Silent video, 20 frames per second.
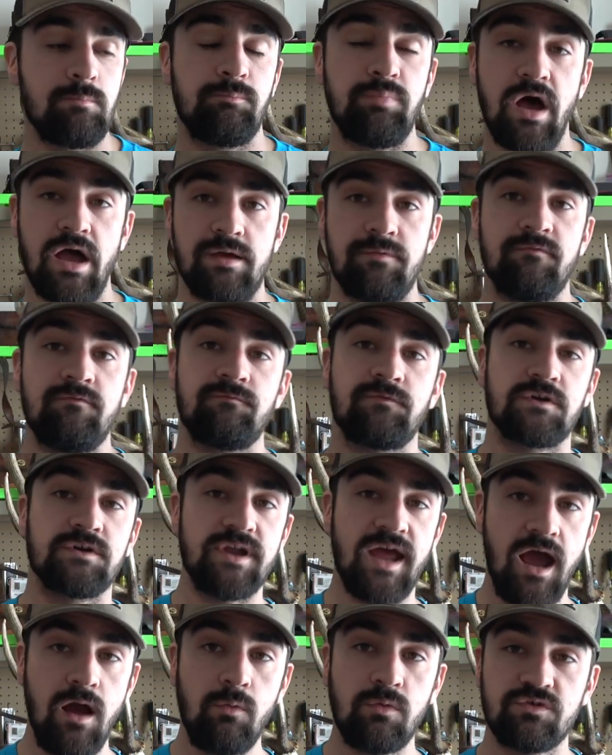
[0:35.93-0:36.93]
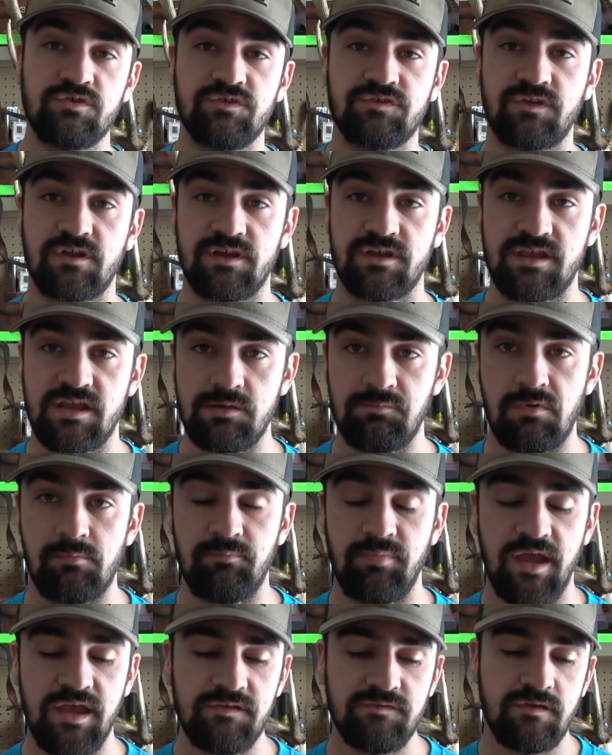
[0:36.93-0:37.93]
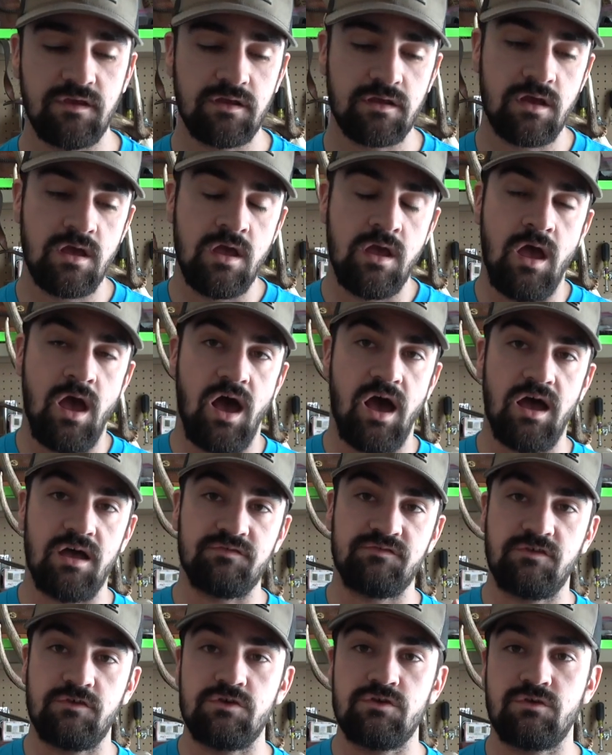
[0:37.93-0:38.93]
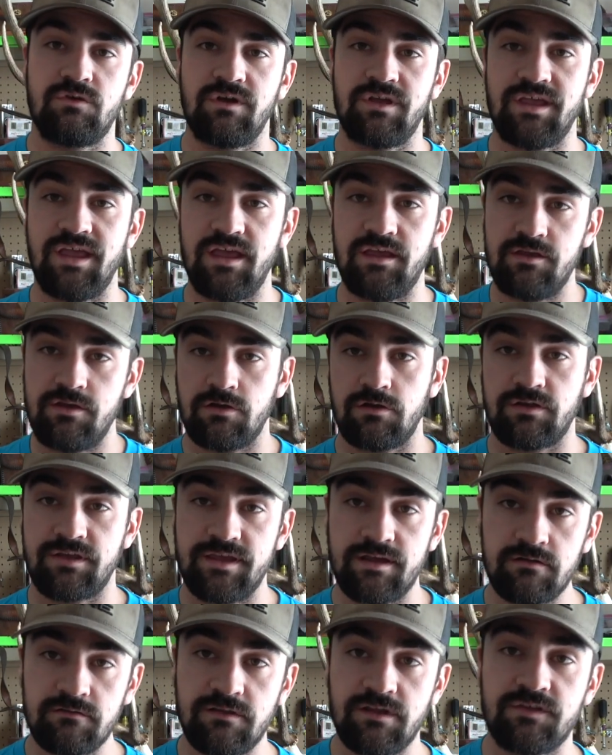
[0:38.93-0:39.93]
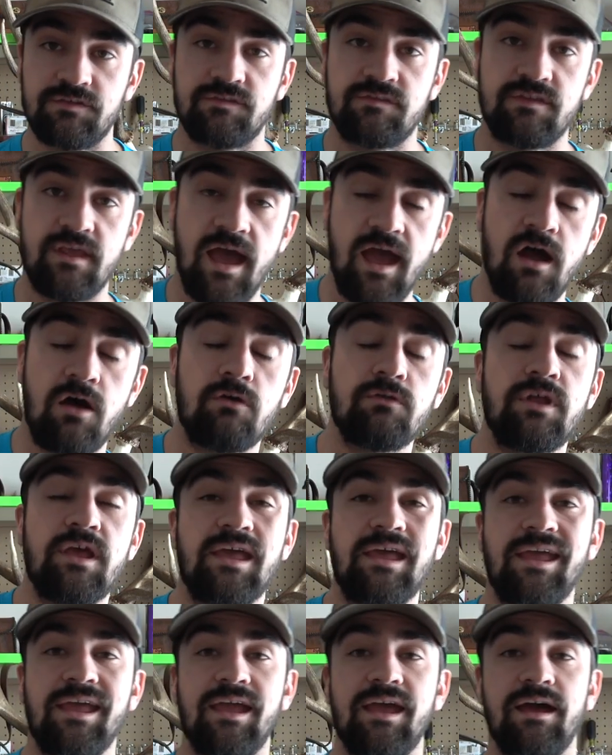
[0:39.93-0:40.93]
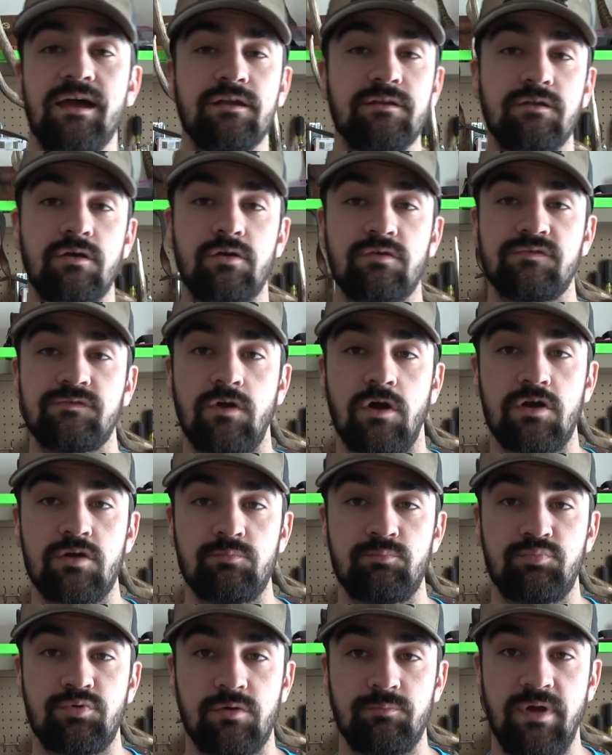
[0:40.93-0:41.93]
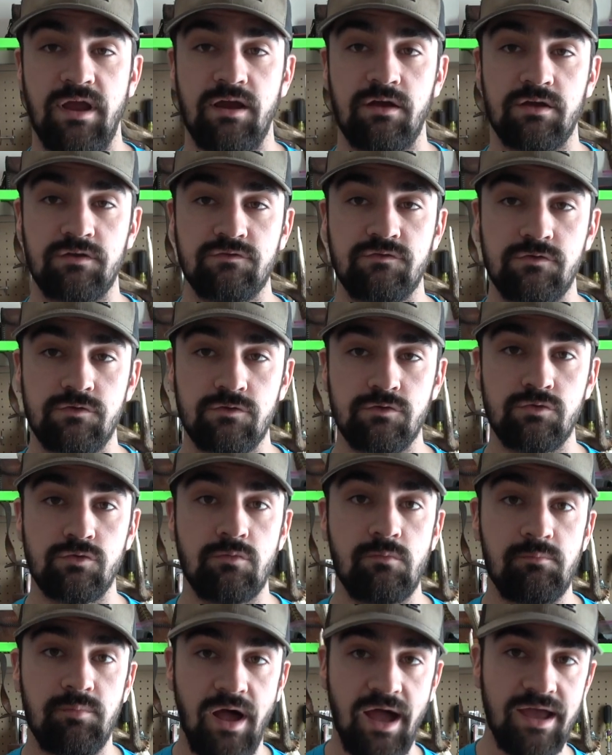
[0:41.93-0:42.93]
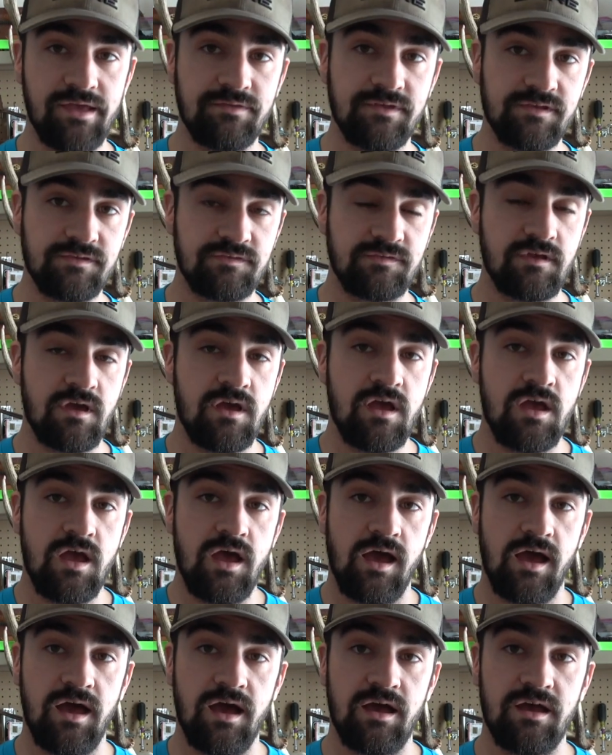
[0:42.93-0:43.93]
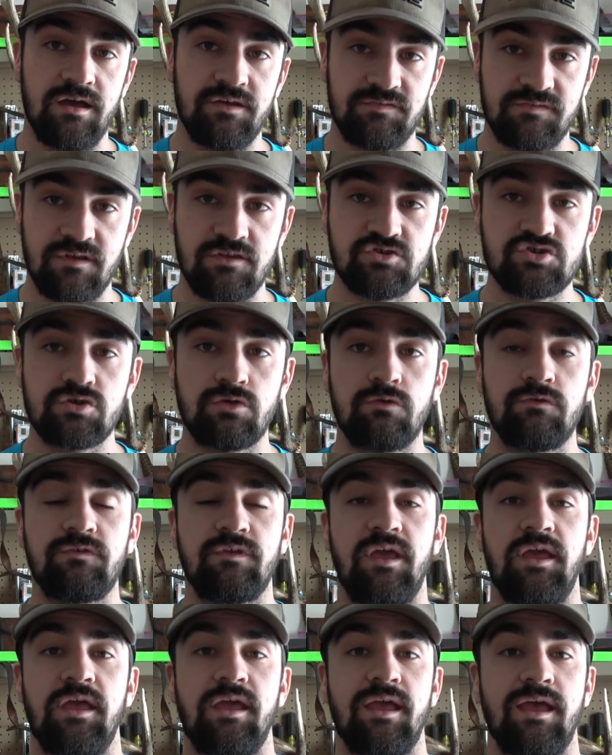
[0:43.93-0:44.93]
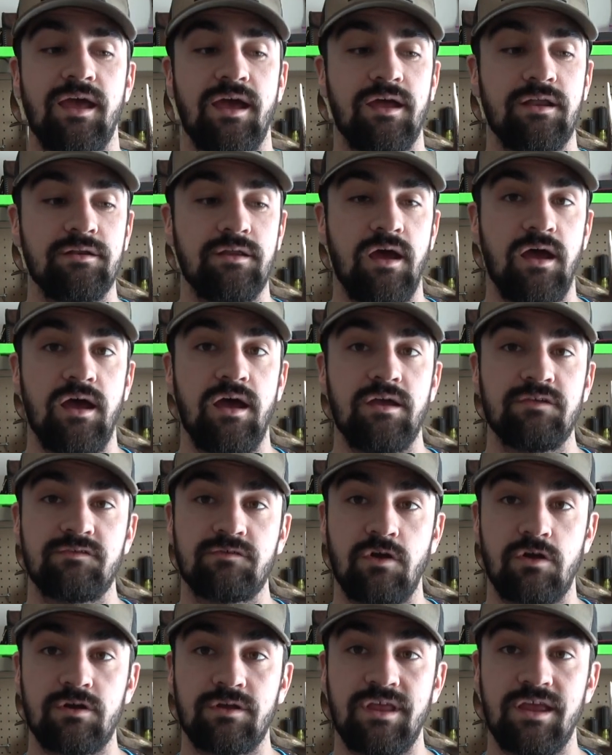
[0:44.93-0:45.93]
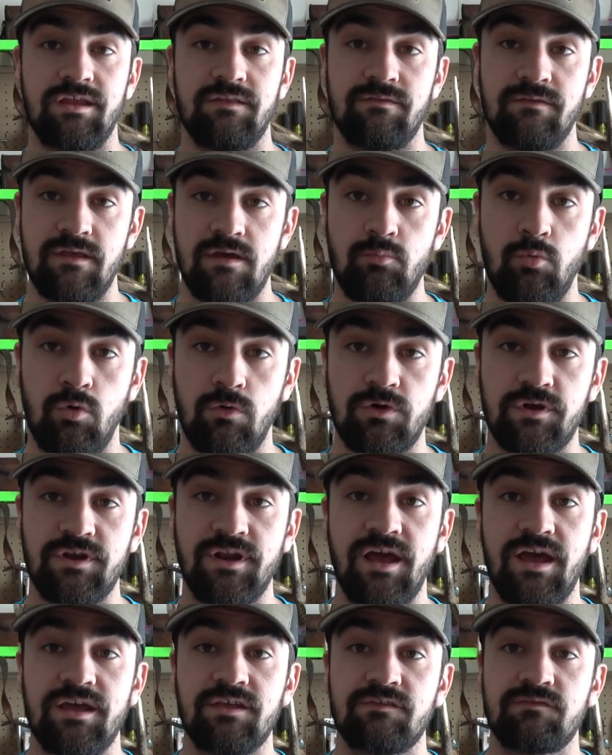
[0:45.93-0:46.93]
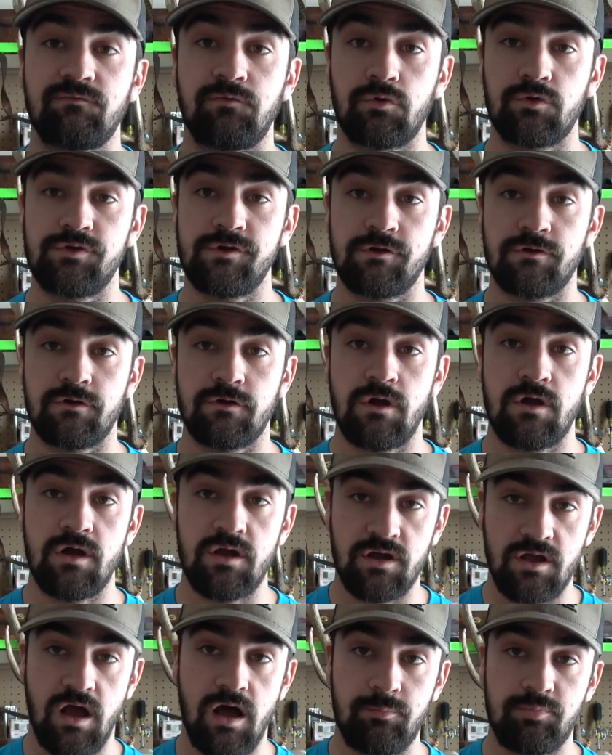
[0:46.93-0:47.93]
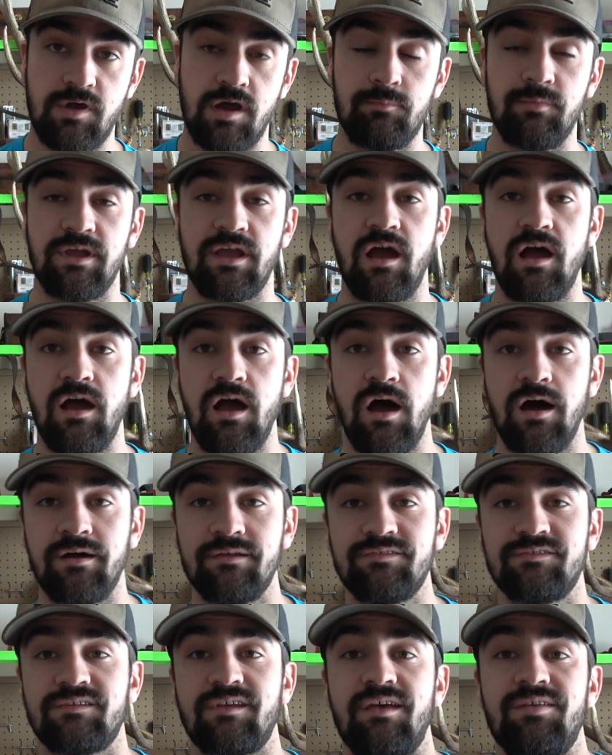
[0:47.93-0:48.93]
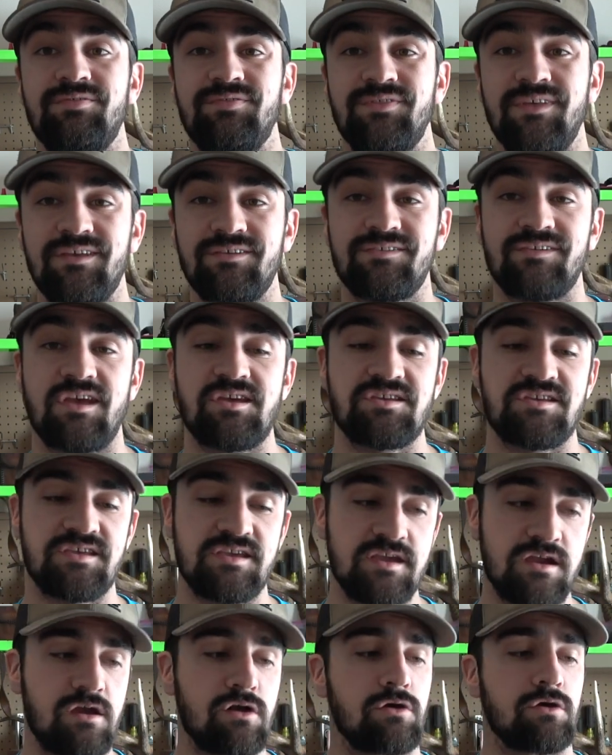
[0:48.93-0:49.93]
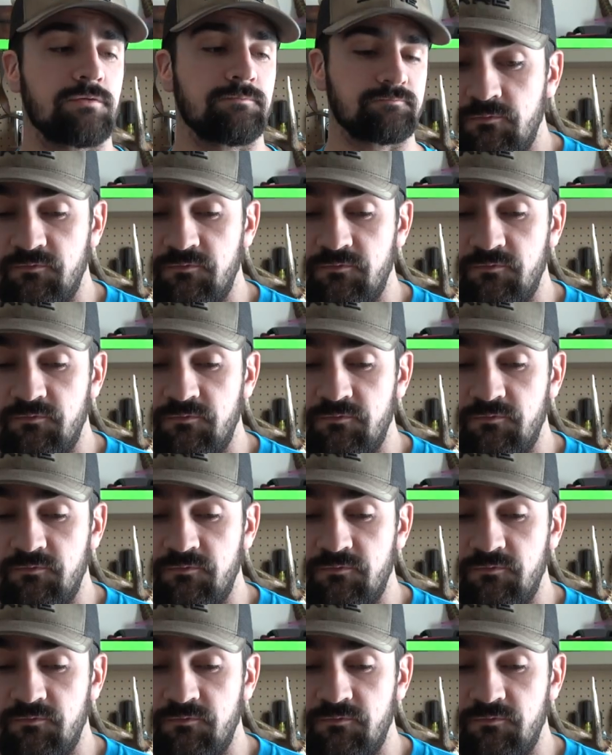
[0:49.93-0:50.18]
But for now, we're just going to keep it basic so you can get your gear list down and start preparing to buy these essentials and start getting them organized for your upcoming hunts this year.